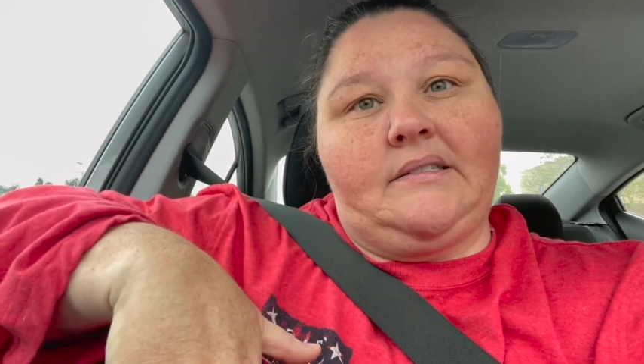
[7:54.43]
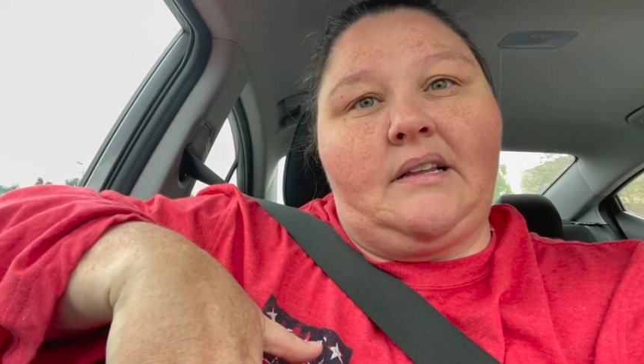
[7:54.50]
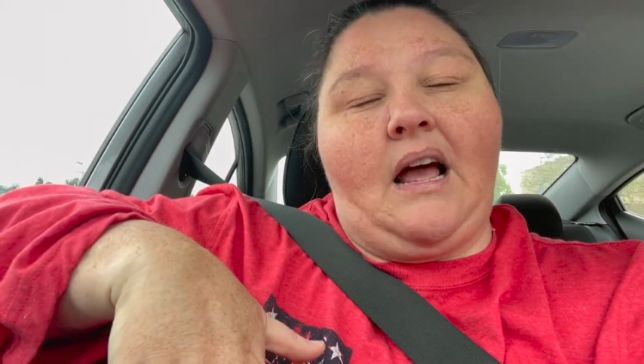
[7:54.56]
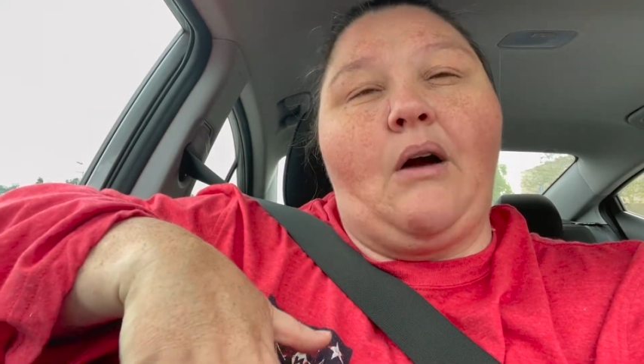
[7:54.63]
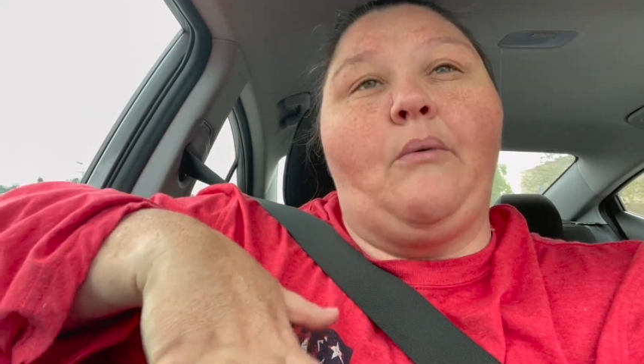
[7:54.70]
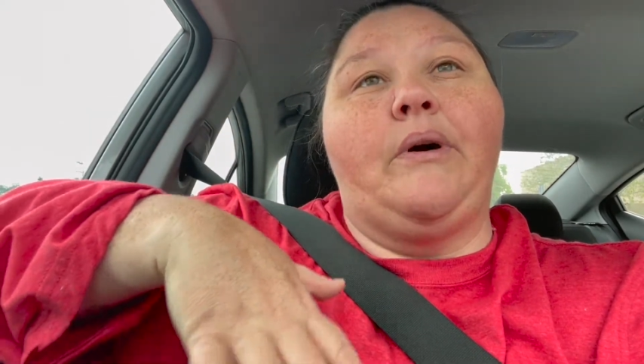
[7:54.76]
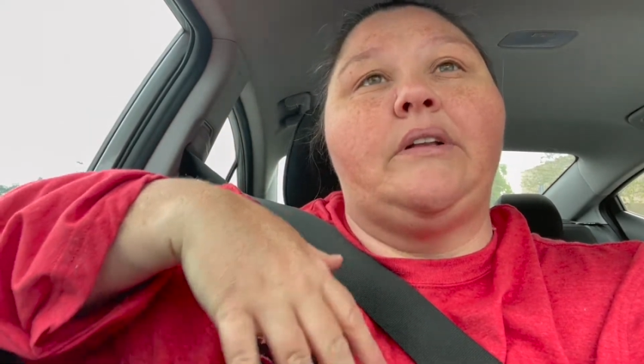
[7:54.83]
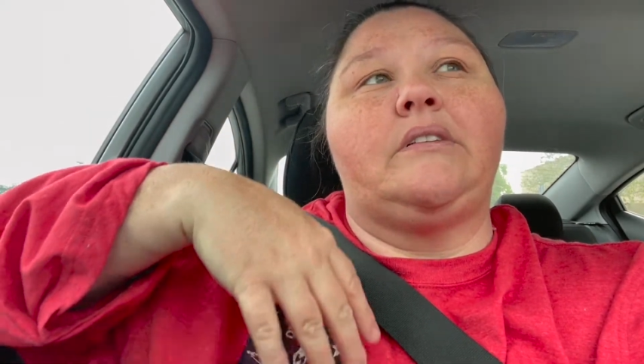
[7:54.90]

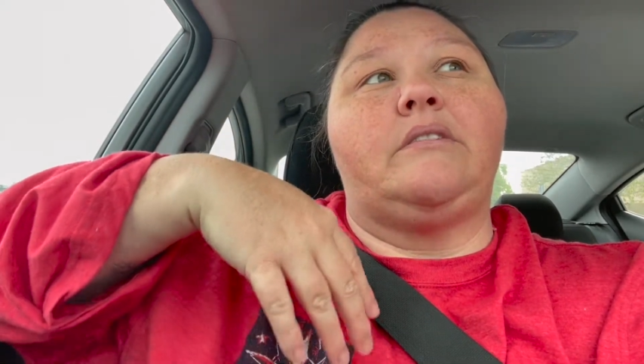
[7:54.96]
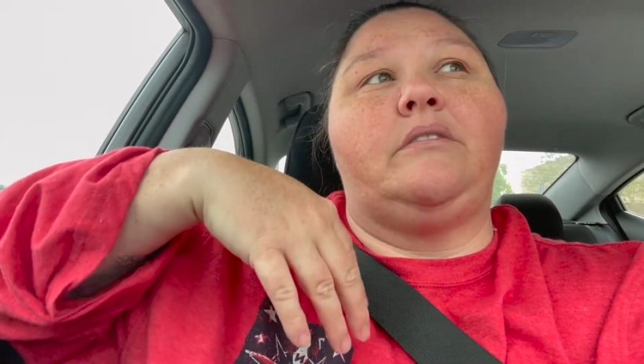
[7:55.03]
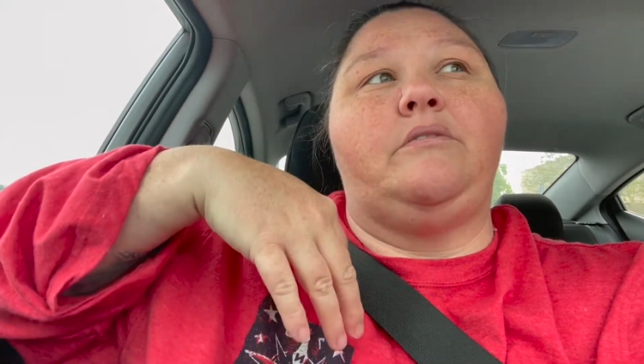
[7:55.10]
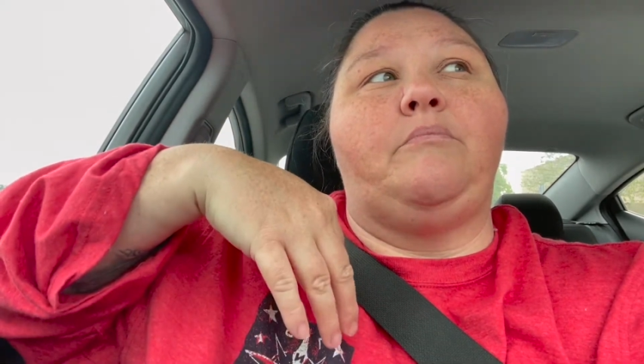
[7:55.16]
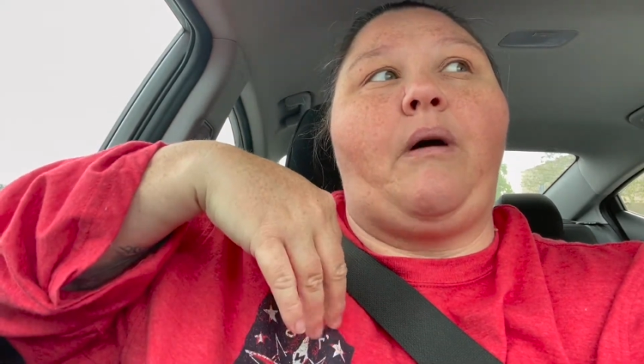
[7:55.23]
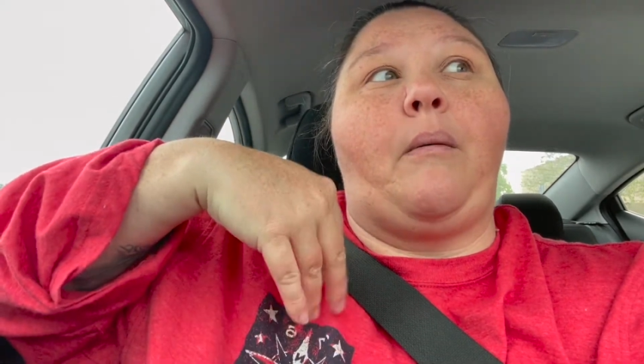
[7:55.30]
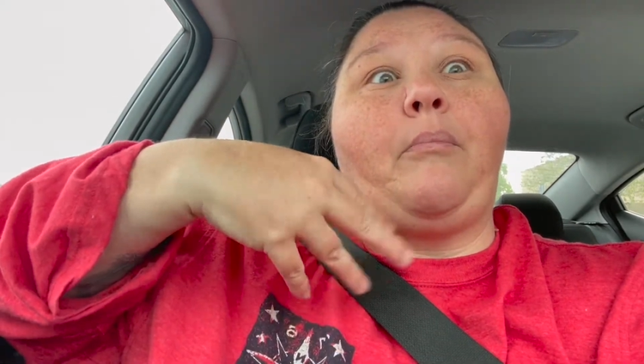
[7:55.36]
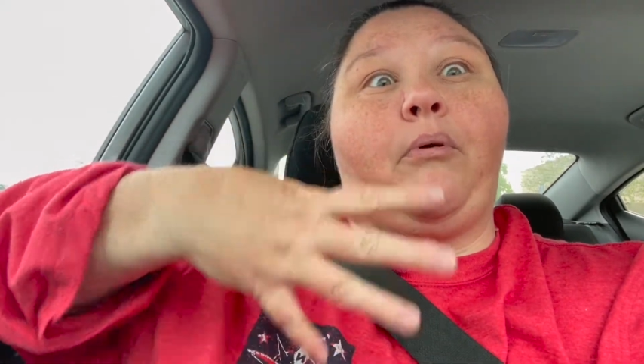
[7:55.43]
I went to
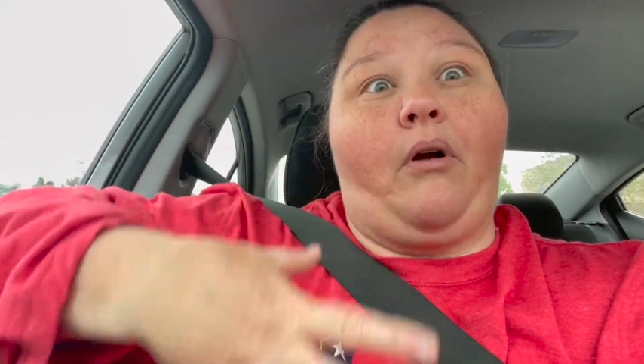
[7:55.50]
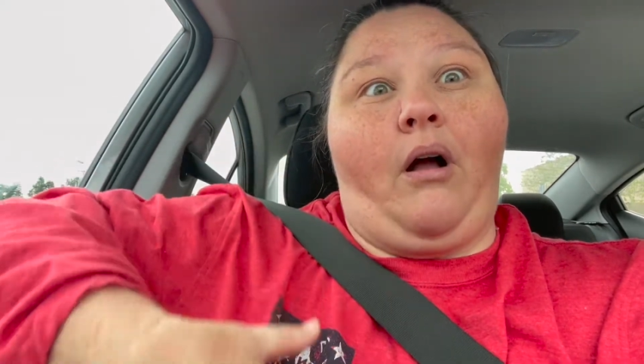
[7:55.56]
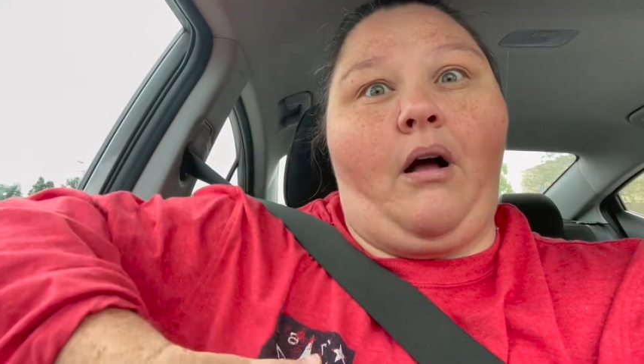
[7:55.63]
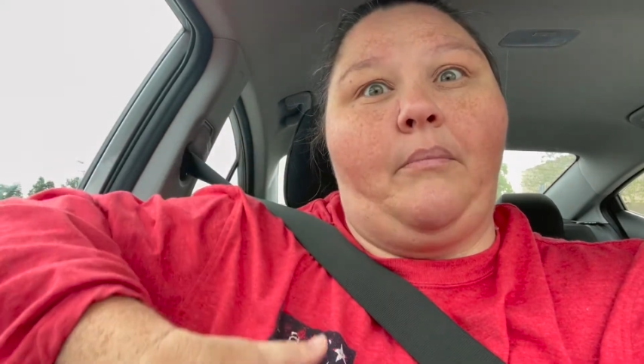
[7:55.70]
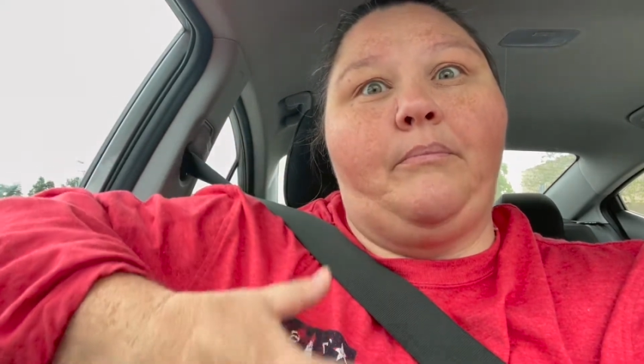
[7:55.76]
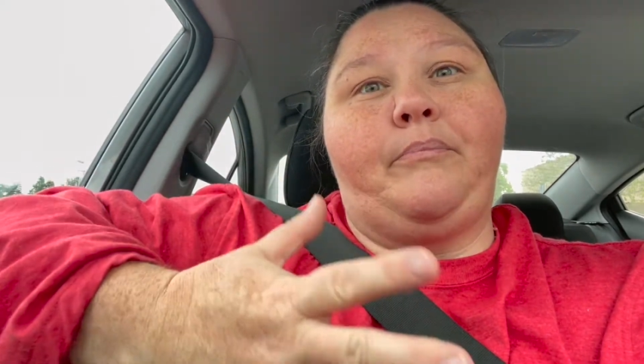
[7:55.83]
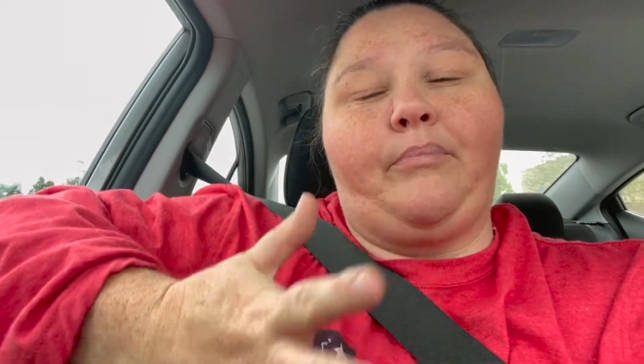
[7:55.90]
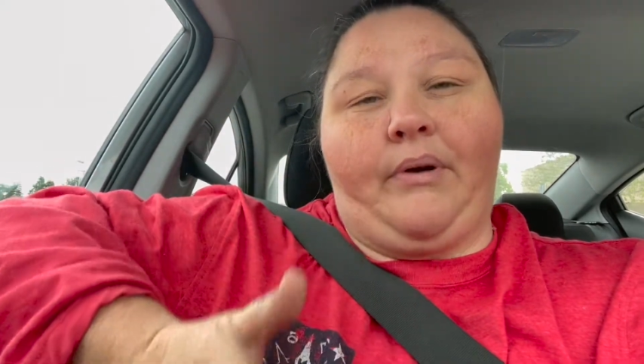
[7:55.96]
my
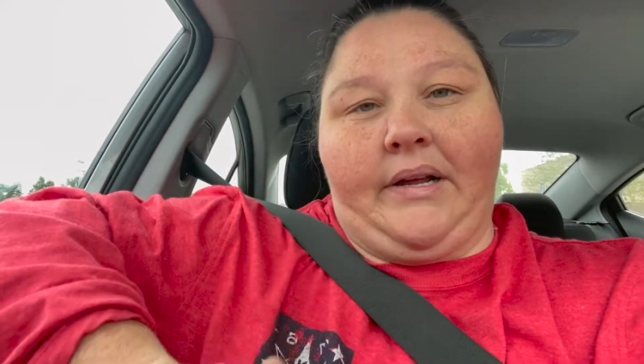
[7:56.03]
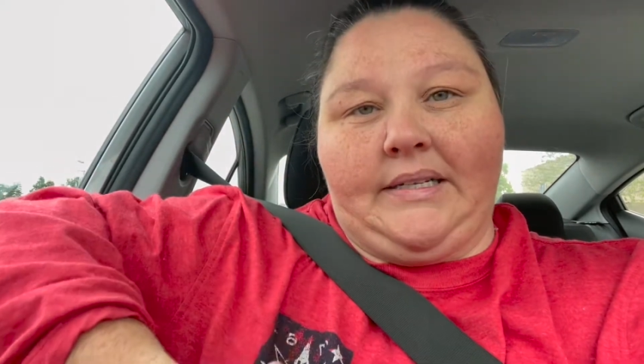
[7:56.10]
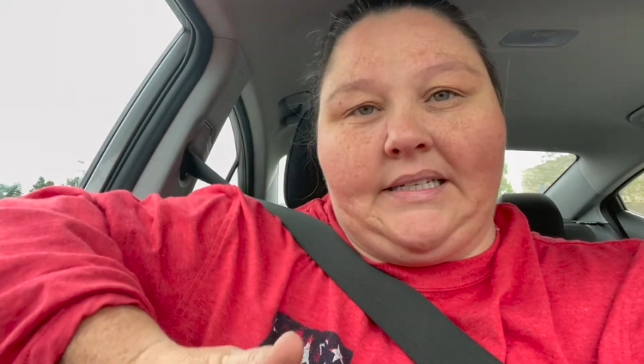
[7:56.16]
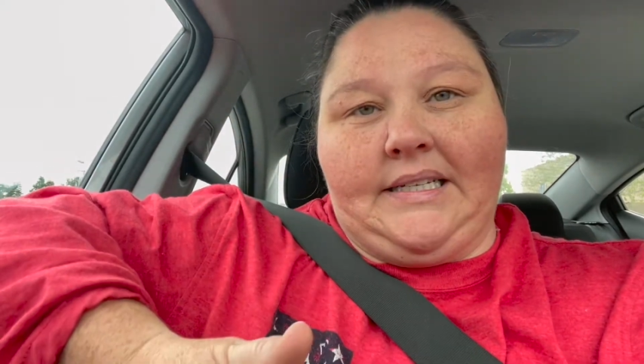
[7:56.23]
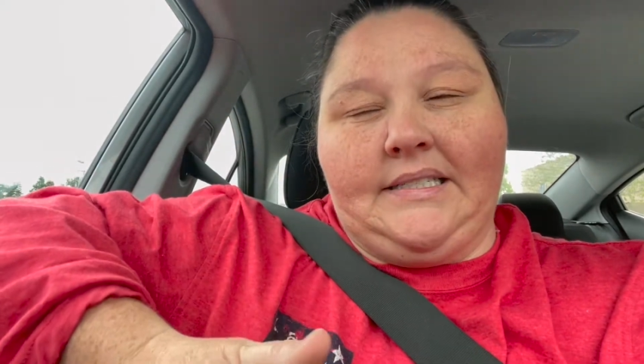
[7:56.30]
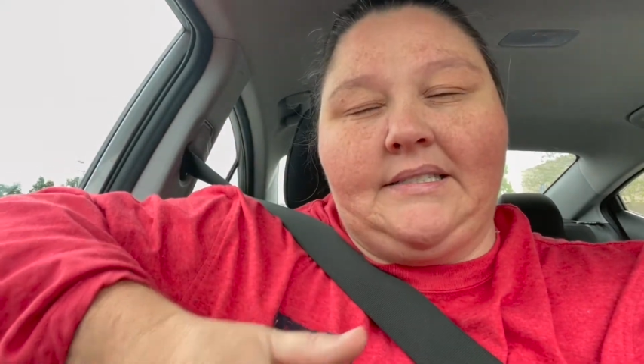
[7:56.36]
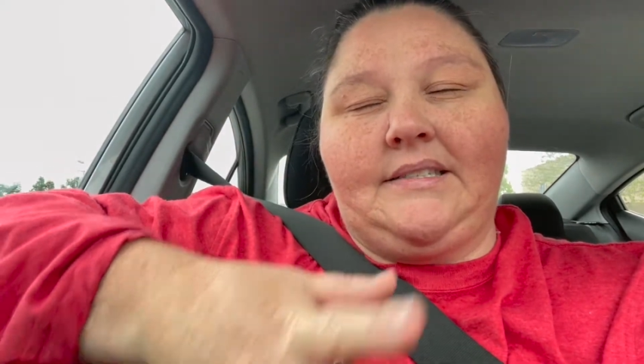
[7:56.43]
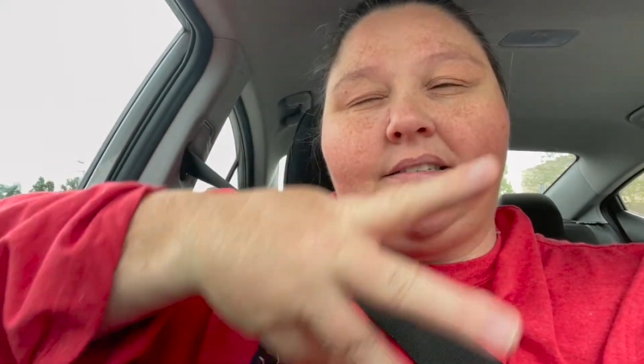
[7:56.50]
prom
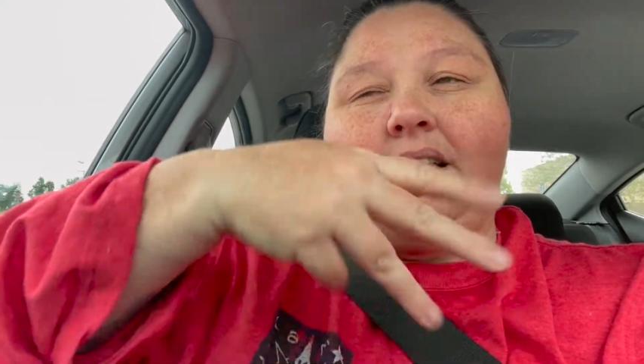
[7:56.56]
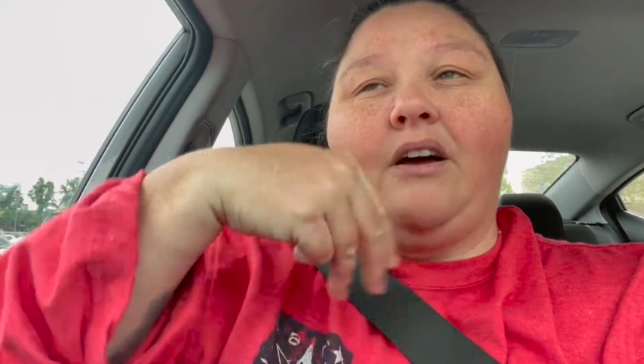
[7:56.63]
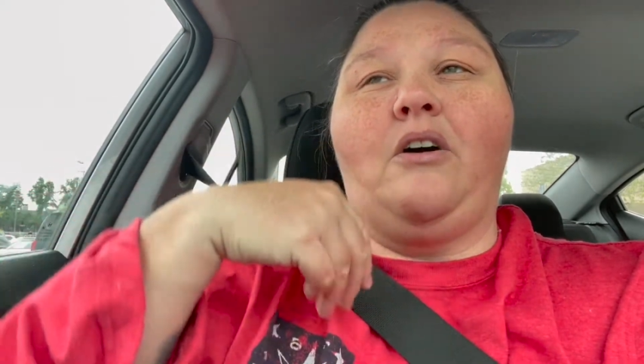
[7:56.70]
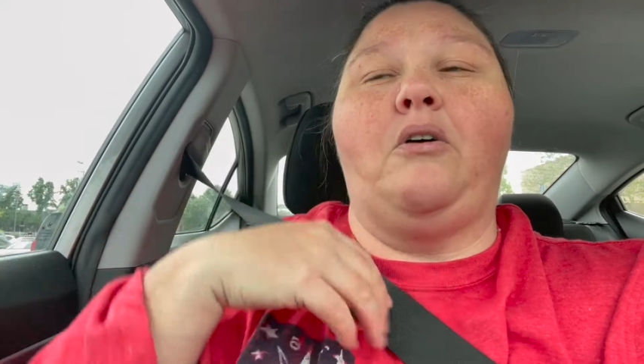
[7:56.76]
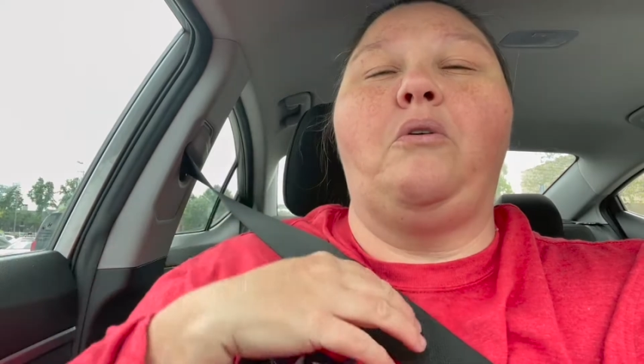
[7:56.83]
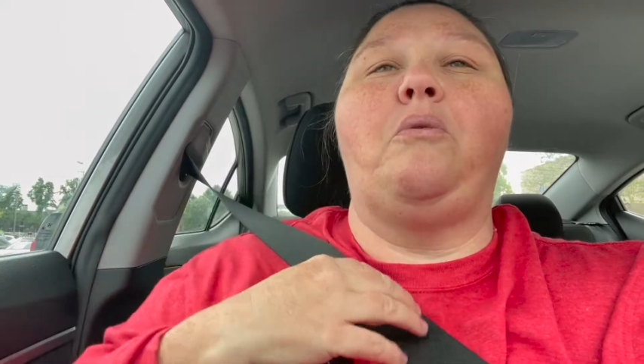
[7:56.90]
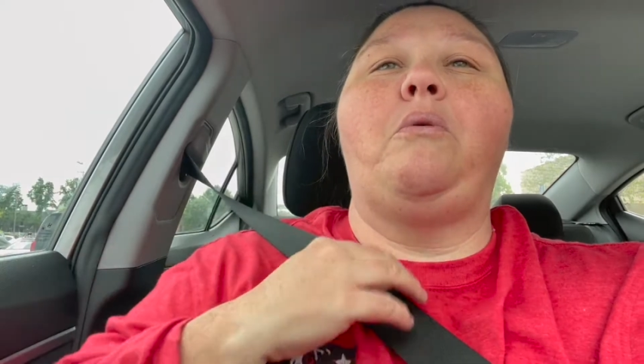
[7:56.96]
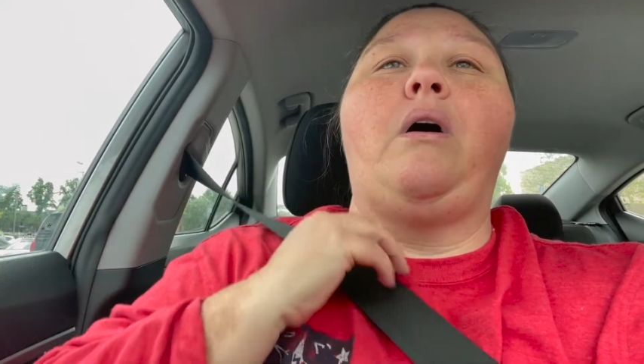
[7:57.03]
pregnant.
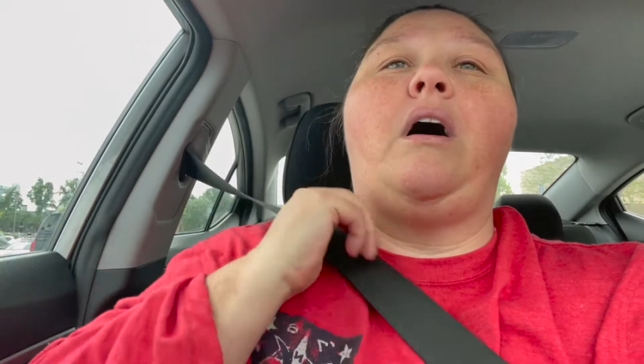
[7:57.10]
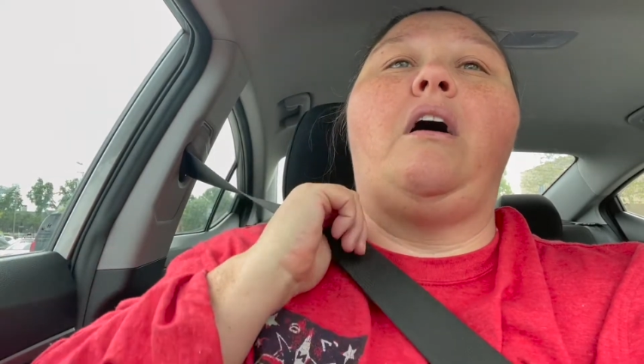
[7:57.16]
So,